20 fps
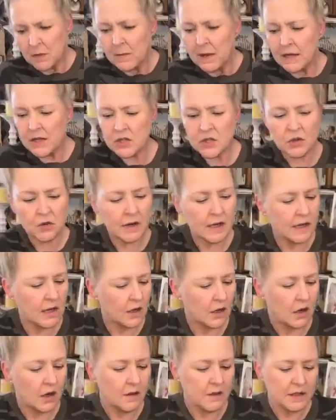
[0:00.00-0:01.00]
want to make sure I
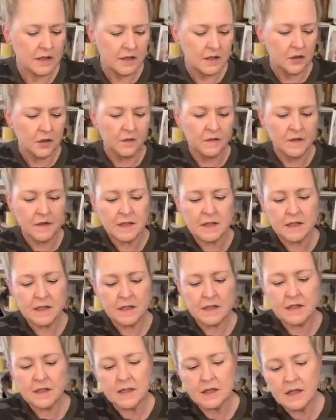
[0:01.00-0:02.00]
got all the
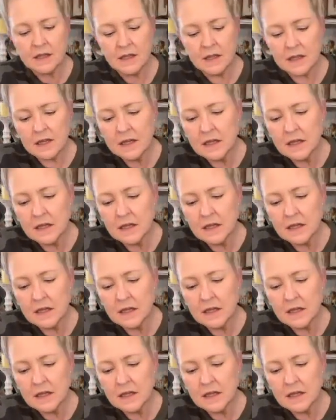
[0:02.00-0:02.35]
surfaces.